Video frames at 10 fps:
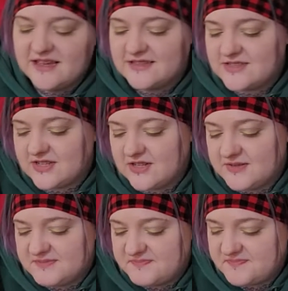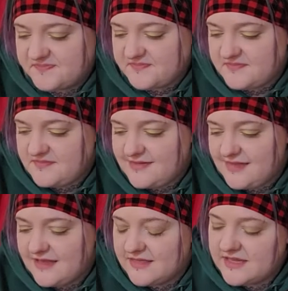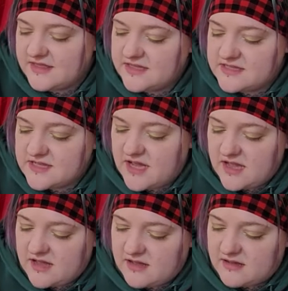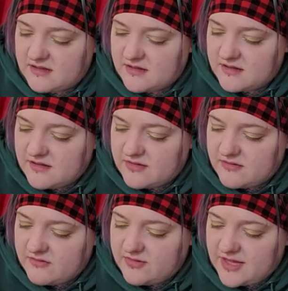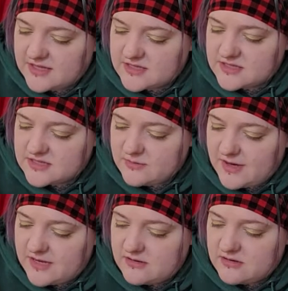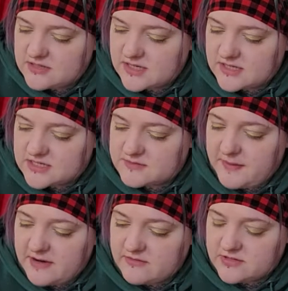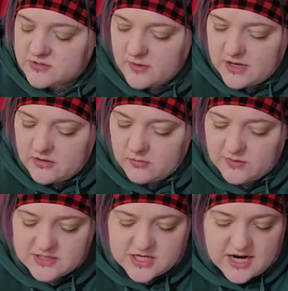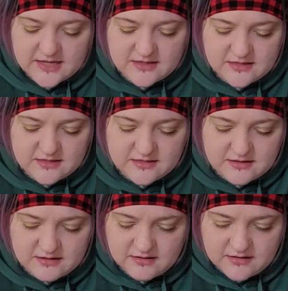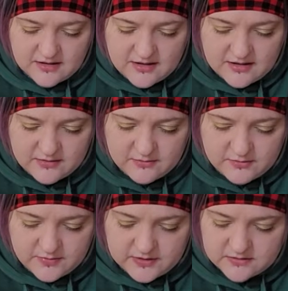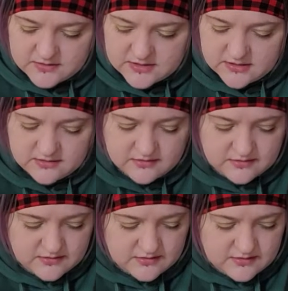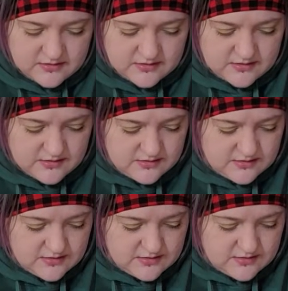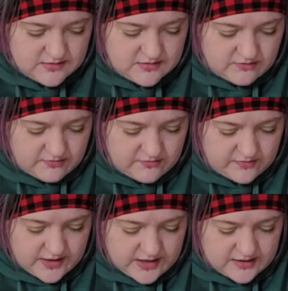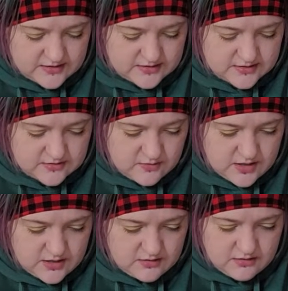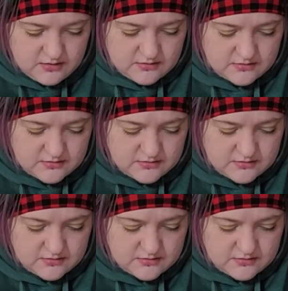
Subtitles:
So then there's a flat square knot and a spiral square knot, which I think I will be using the flat square knot